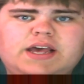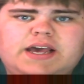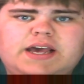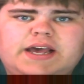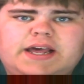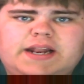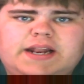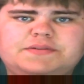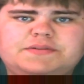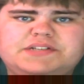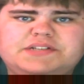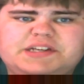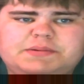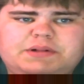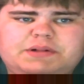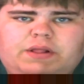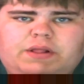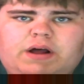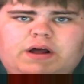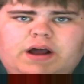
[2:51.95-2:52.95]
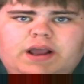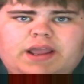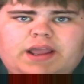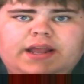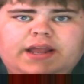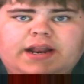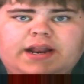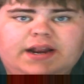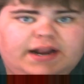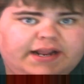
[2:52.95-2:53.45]
and I was able to log
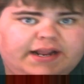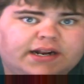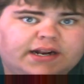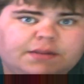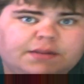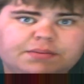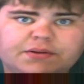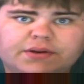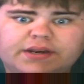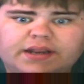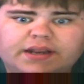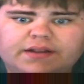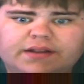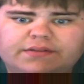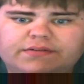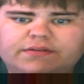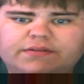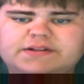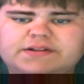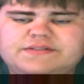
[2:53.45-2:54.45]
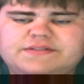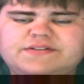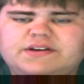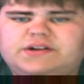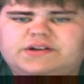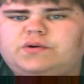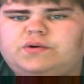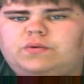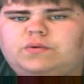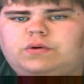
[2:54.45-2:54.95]
in and I can upload again. So that's kind
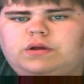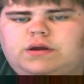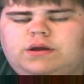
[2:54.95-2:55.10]
of cool.